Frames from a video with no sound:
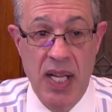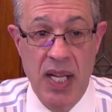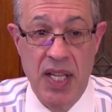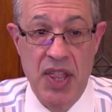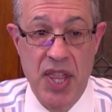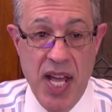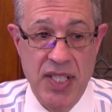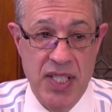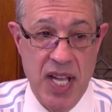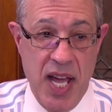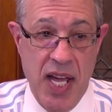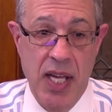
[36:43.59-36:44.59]
that they
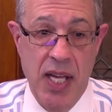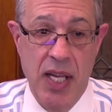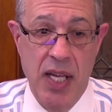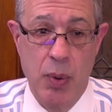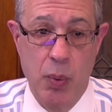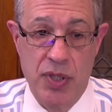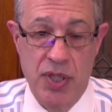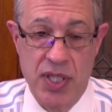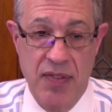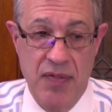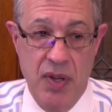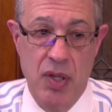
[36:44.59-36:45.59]
say will
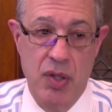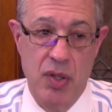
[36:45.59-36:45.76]
save